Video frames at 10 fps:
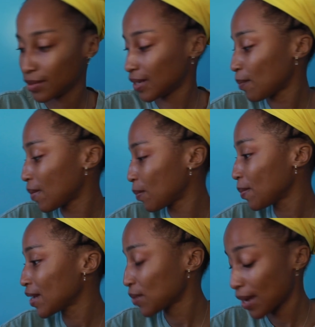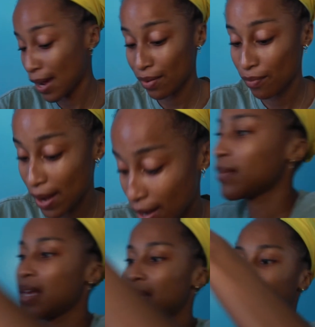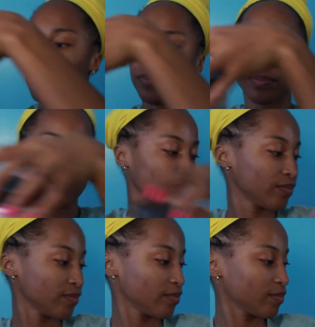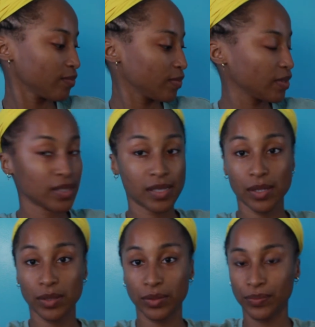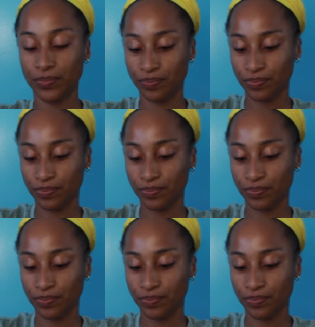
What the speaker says: Let me make sure I got it right. Yeah. So